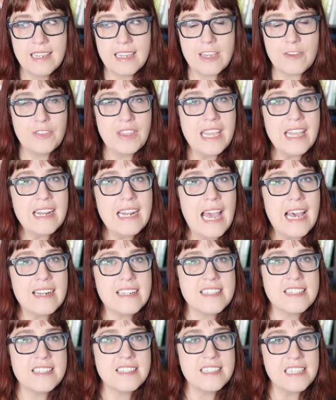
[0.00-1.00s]
if they had had
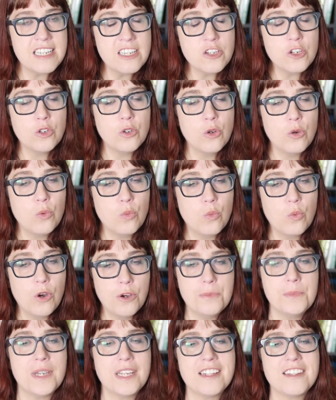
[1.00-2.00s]
a single
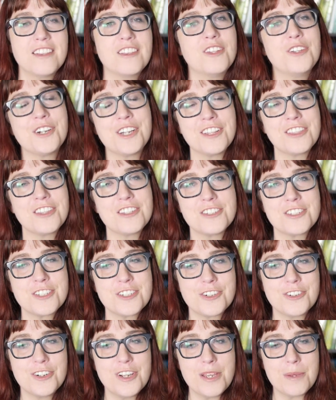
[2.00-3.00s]
woman look at the
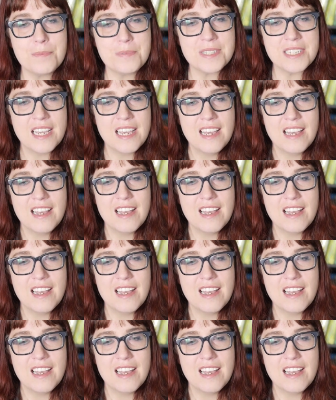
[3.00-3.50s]
script,